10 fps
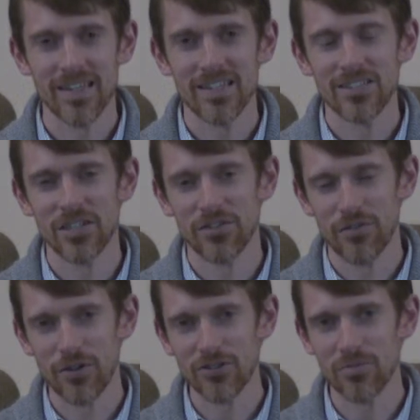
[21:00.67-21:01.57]
See, the
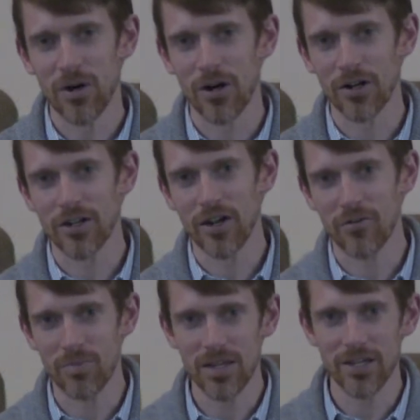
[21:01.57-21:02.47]
first mark
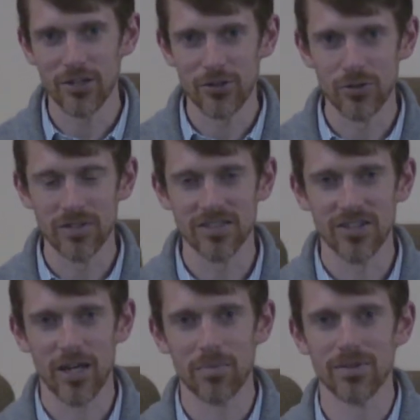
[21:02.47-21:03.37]
of being a true
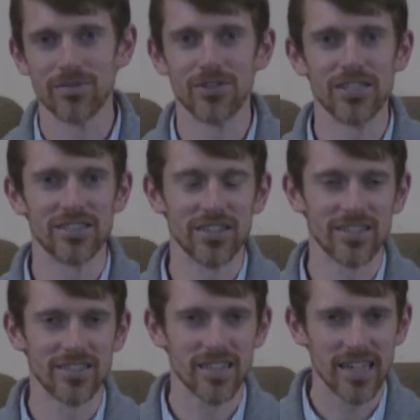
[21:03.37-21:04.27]
disciple of
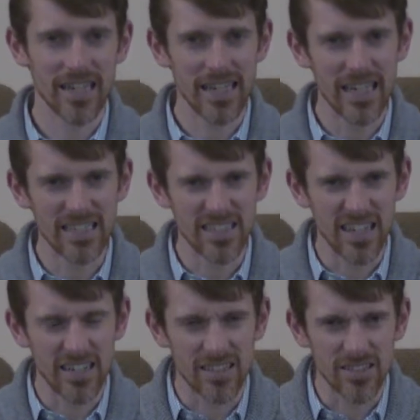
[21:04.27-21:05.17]
Jesus is that
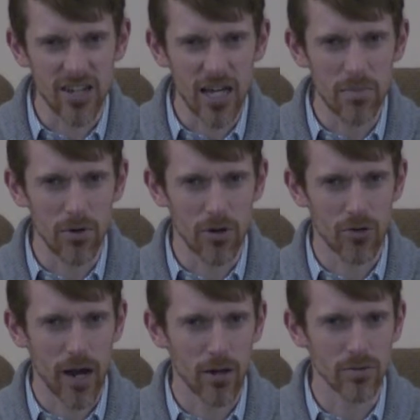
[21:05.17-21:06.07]
a disciple
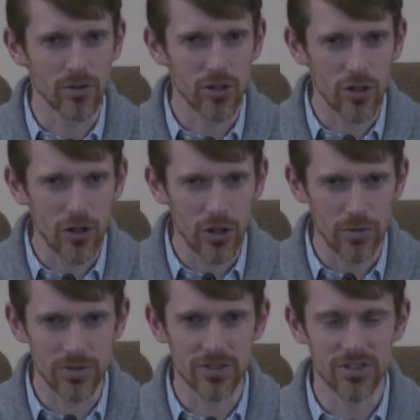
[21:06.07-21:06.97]
crowds
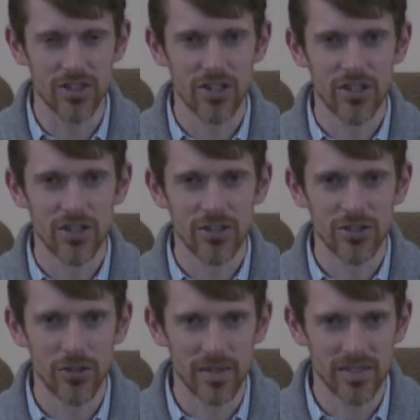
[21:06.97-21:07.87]
close
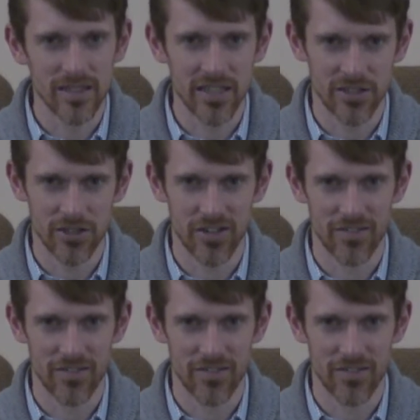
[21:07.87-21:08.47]
to his teacher.